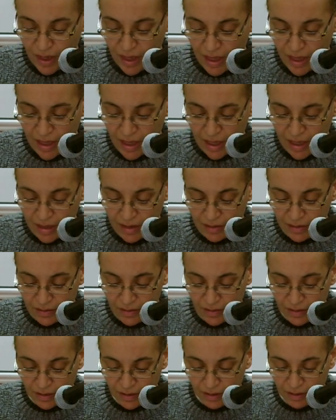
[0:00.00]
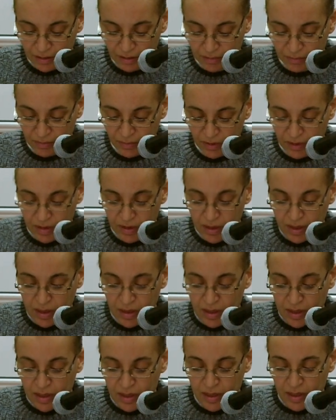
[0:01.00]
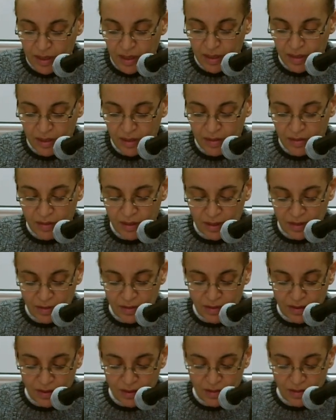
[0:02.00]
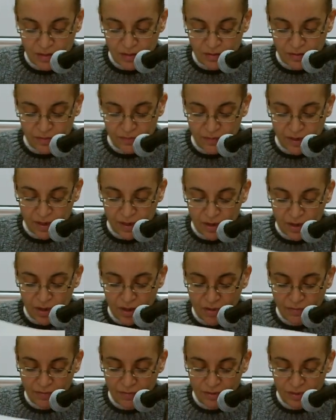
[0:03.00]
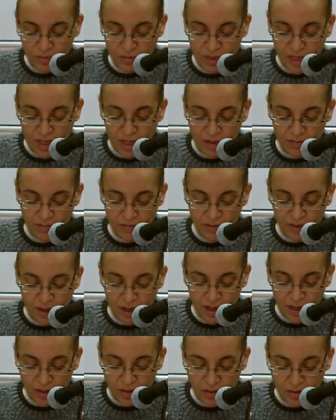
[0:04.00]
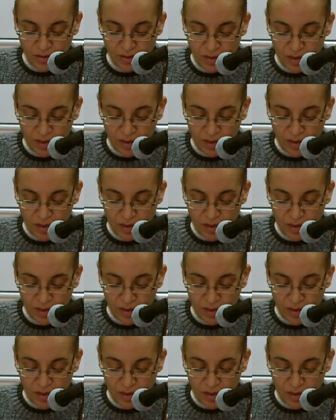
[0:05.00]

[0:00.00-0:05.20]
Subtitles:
And he did. Very often we have the icons,